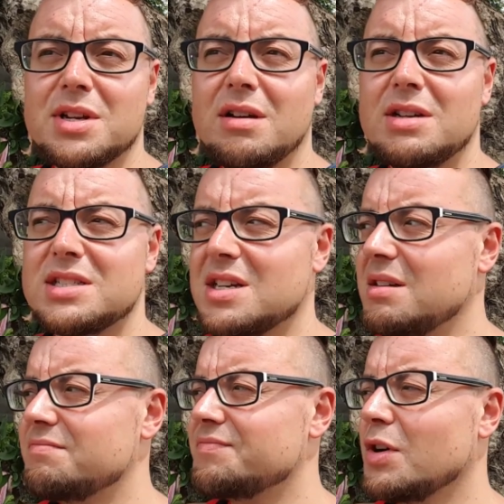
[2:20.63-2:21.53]
so it's
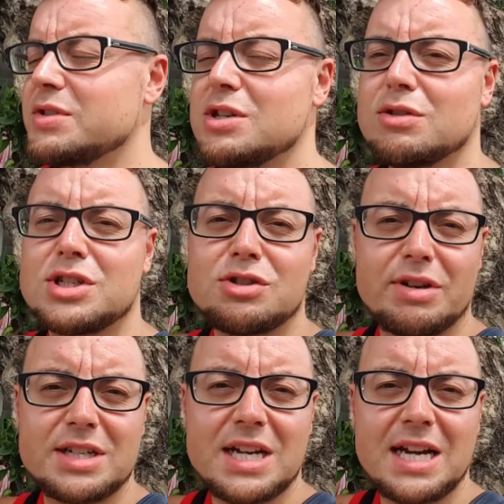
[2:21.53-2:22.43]
obviously not as
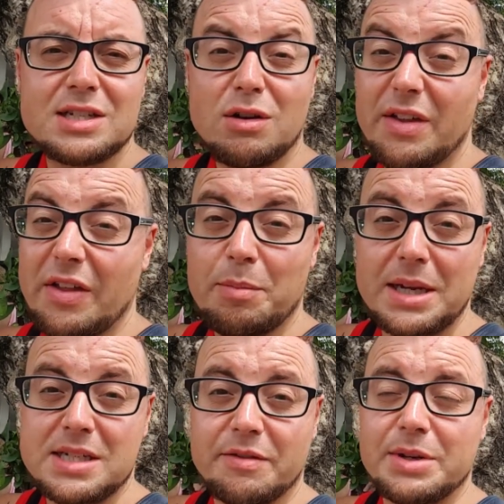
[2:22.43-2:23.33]
strict as a lot of the other
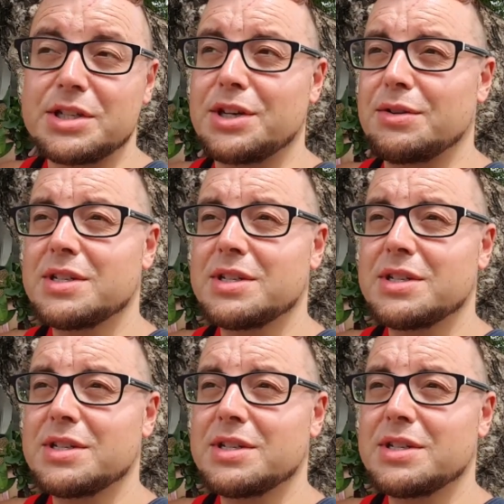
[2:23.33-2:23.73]
places I've been to.